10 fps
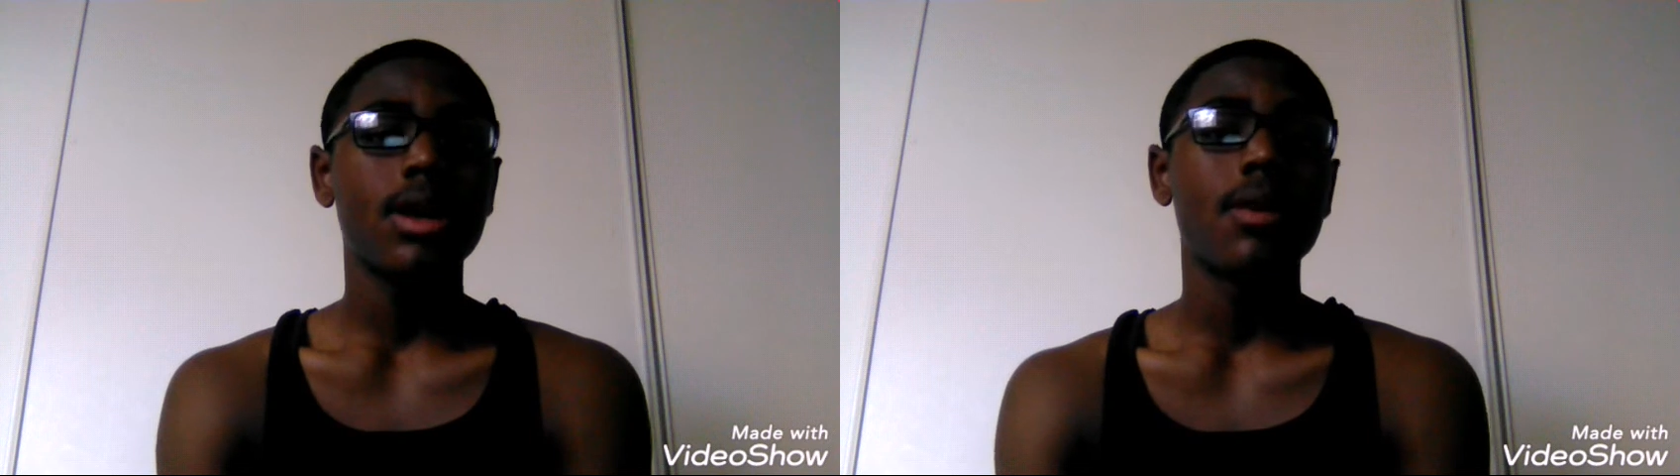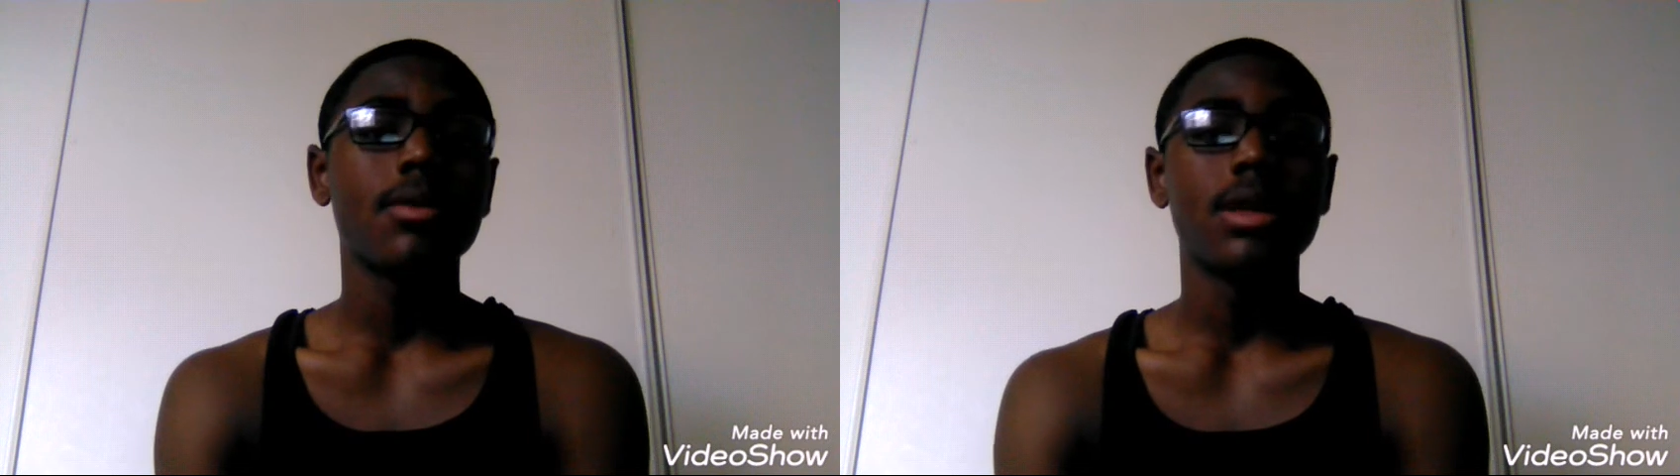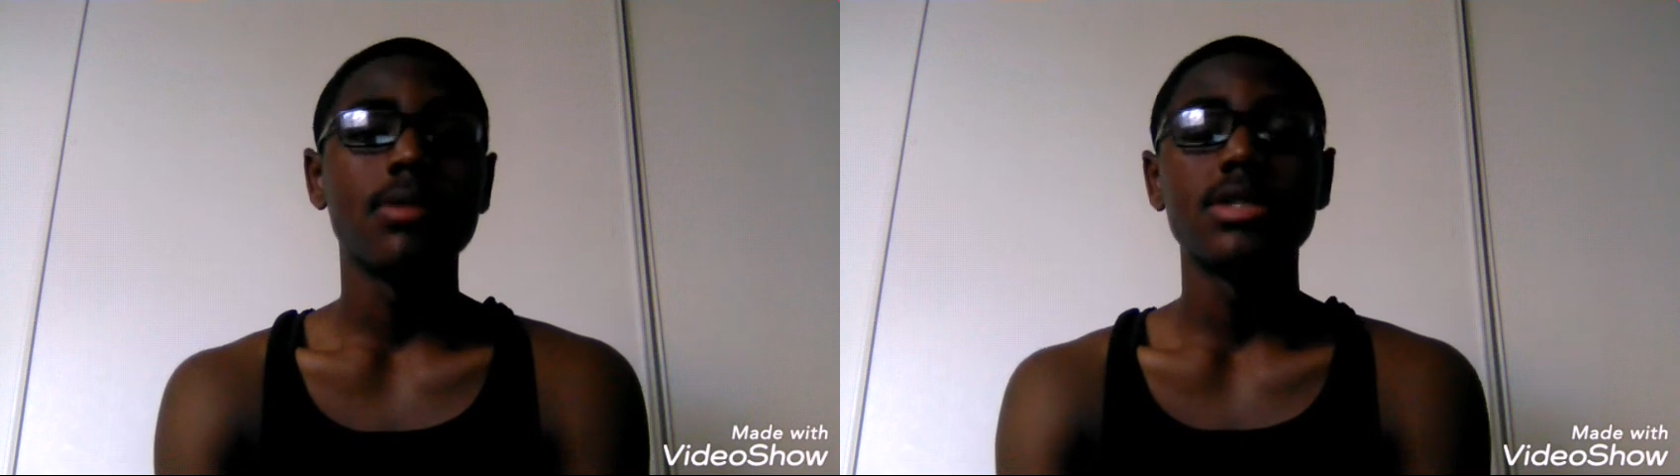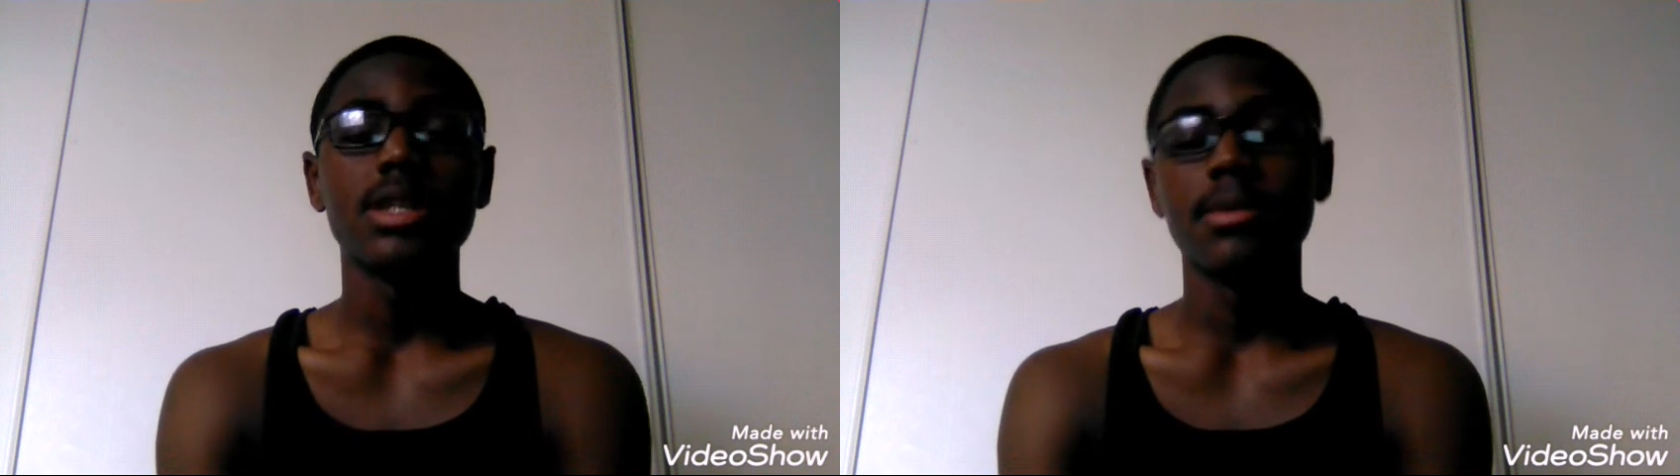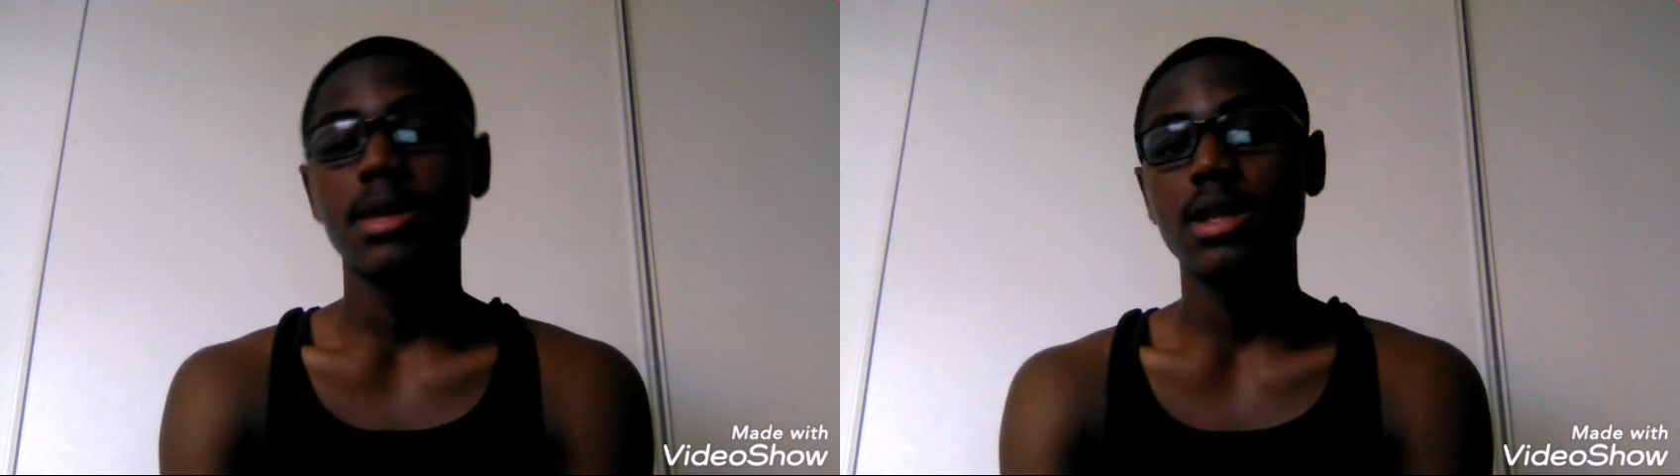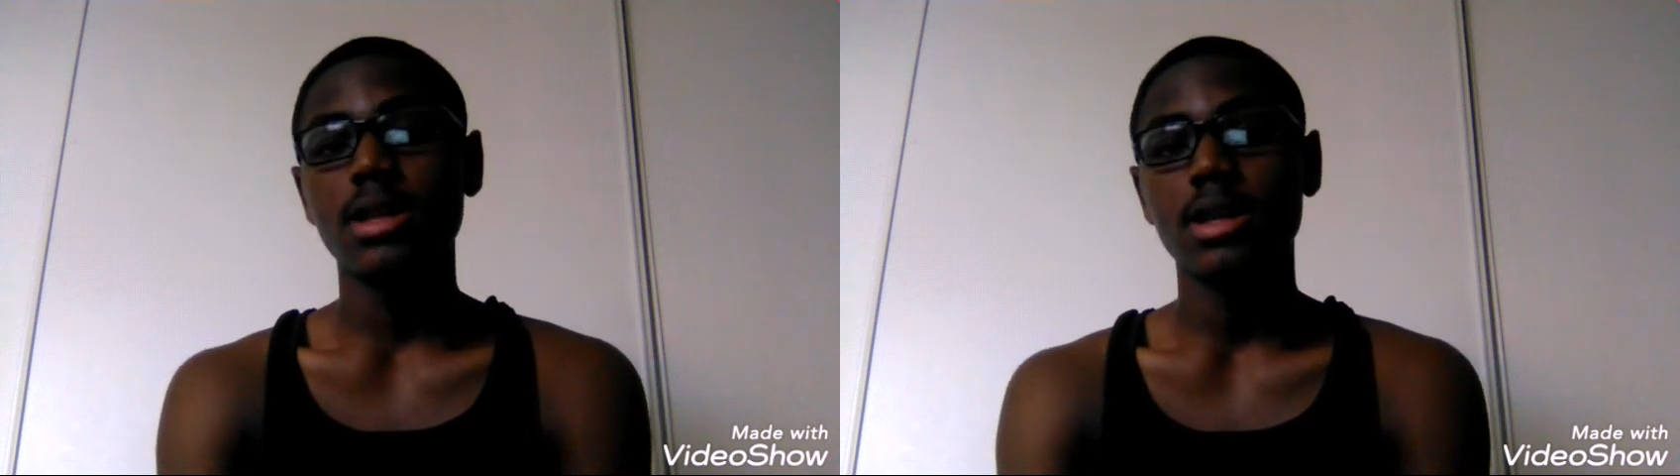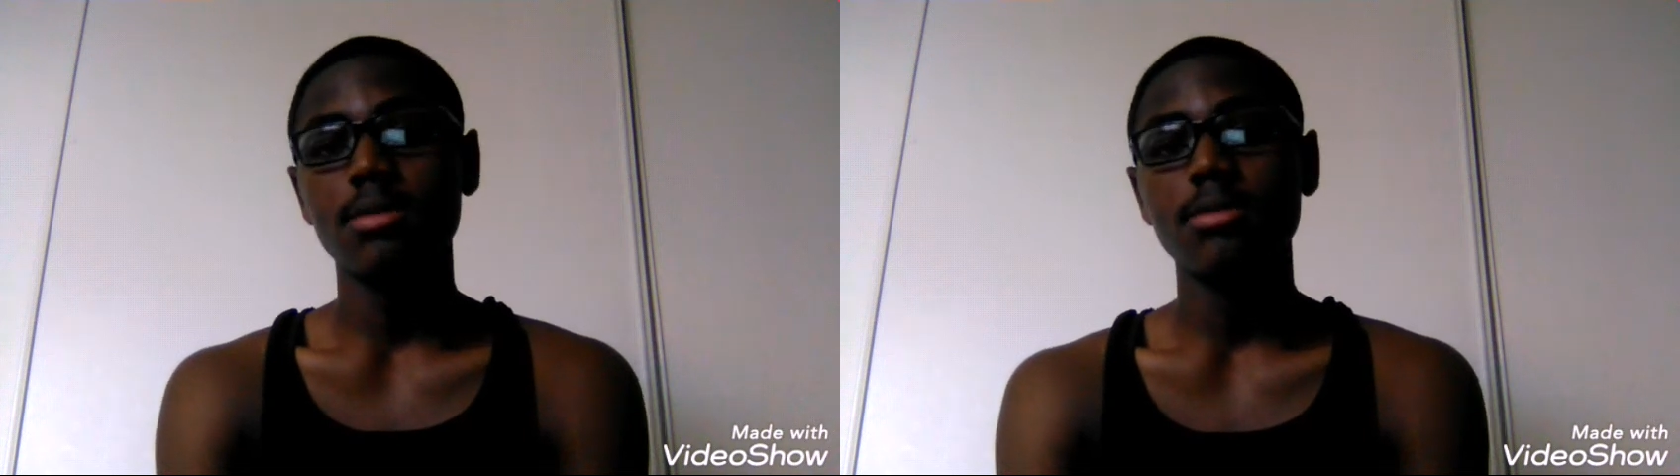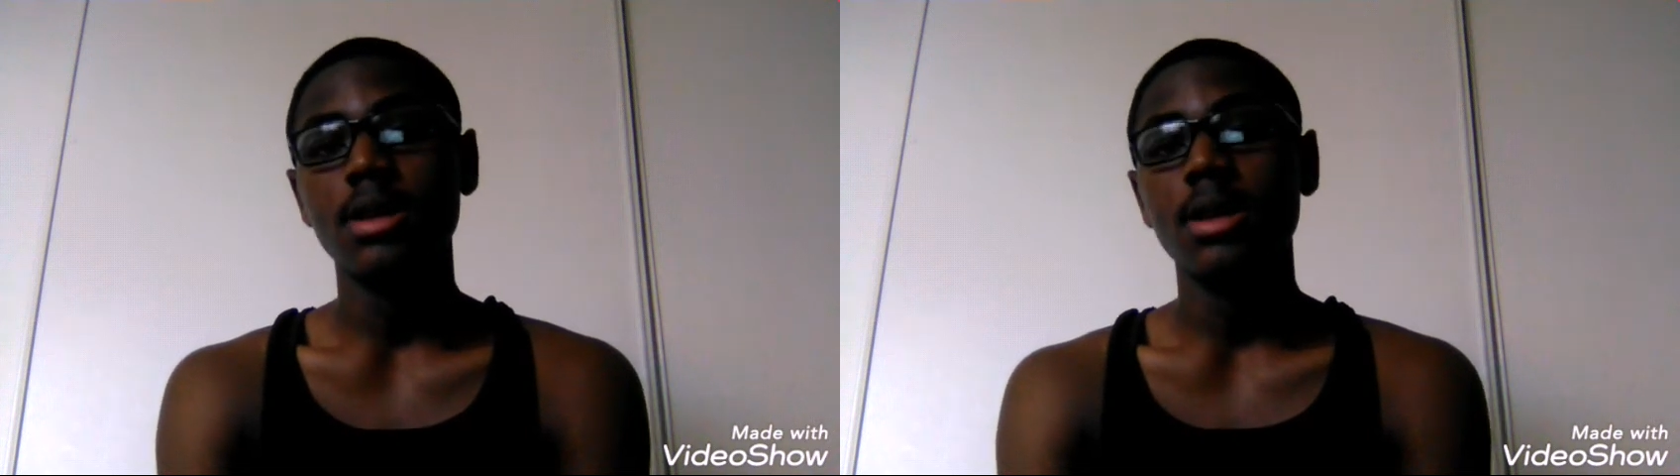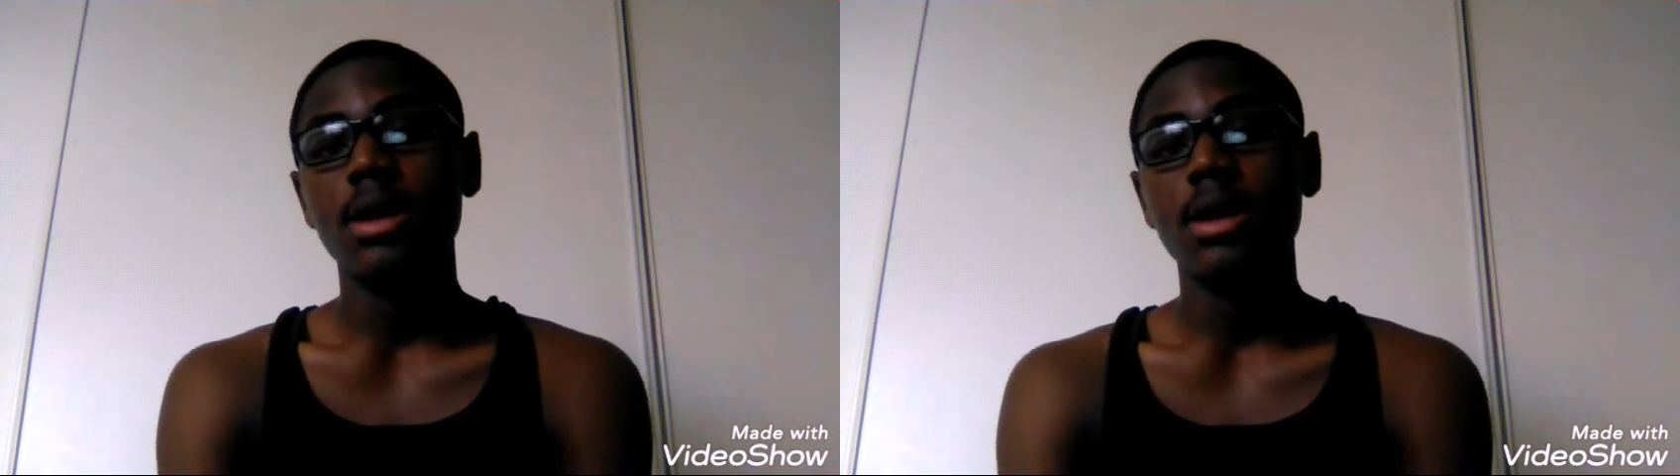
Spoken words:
I would love to see him get him.